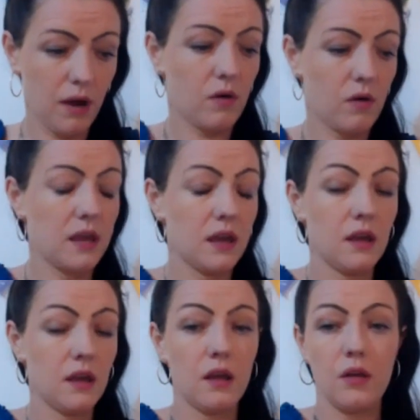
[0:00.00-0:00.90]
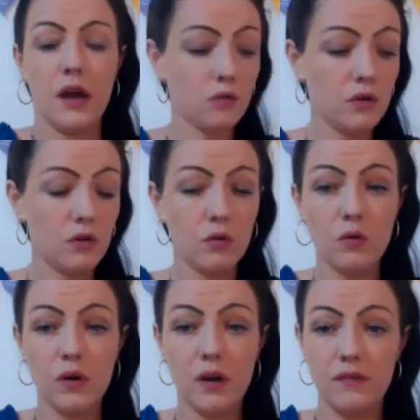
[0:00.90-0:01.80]
So I don't know
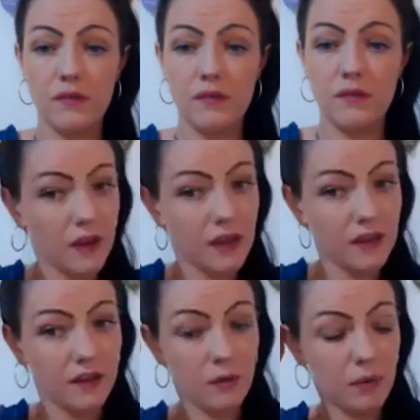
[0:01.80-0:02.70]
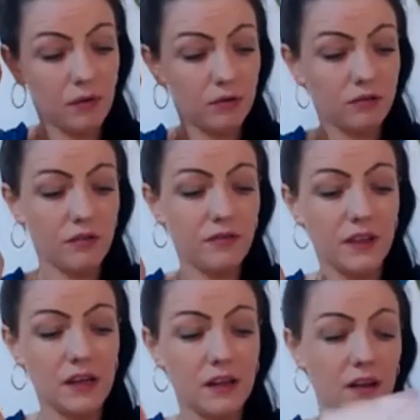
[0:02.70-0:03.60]
if you saw that there, but I was
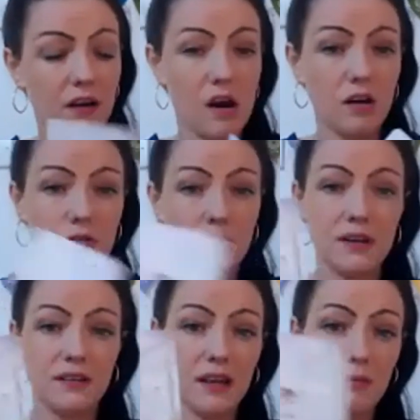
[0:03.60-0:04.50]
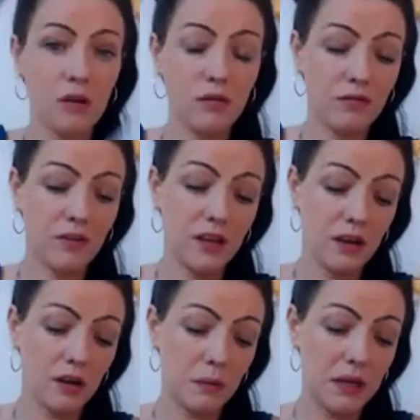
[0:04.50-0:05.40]
shuffling and the card already came out for you,
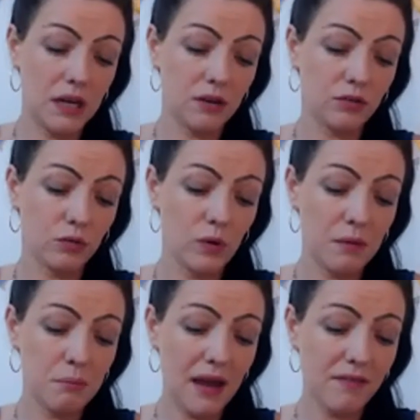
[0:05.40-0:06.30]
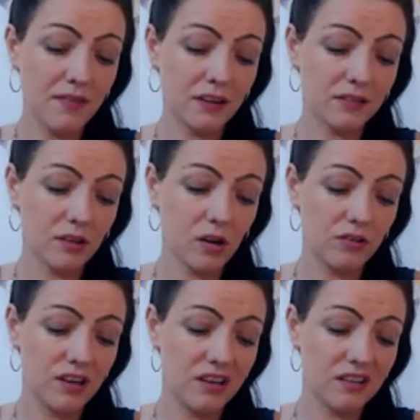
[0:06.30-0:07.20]
Aquarius. So empathic
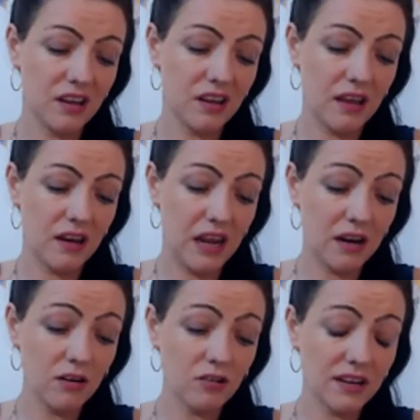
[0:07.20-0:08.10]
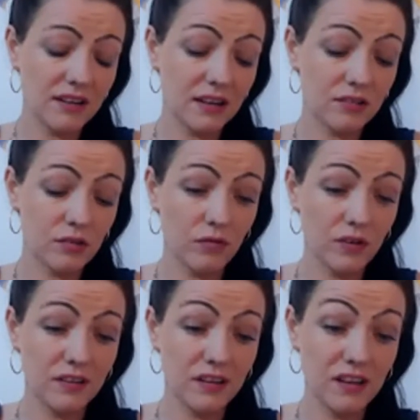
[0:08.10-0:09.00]
starseed and energetic
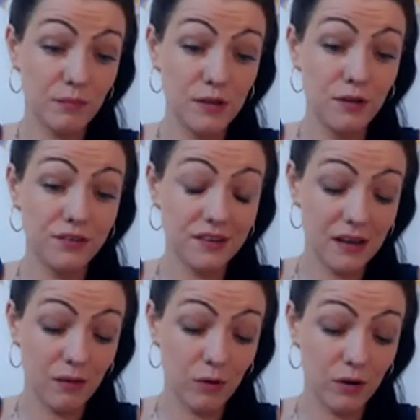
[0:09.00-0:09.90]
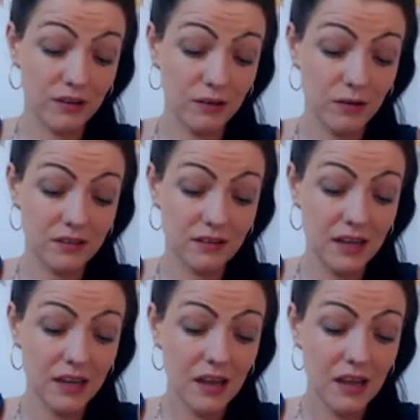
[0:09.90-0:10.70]
sovereignty. I've been using that word a lot today.